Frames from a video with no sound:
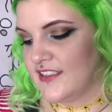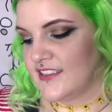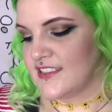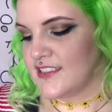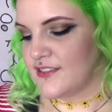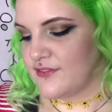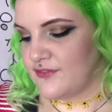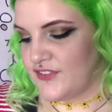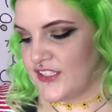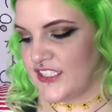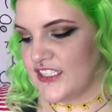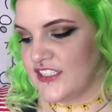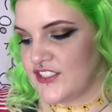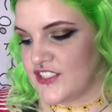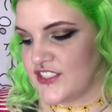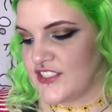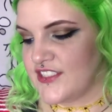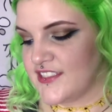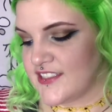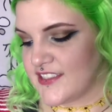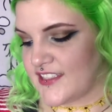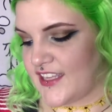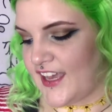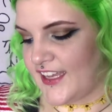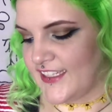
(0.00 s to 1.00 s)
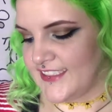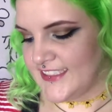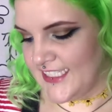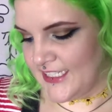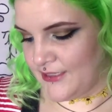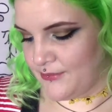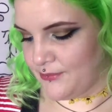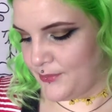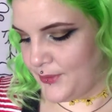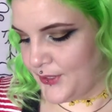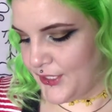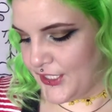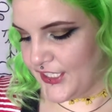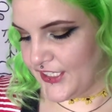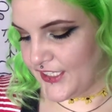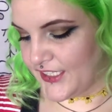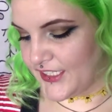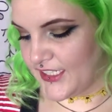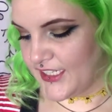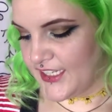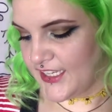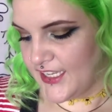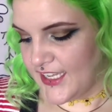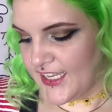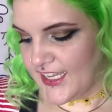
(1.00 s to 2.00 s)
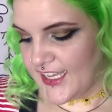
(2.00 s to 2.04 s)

to finish this goddamn book.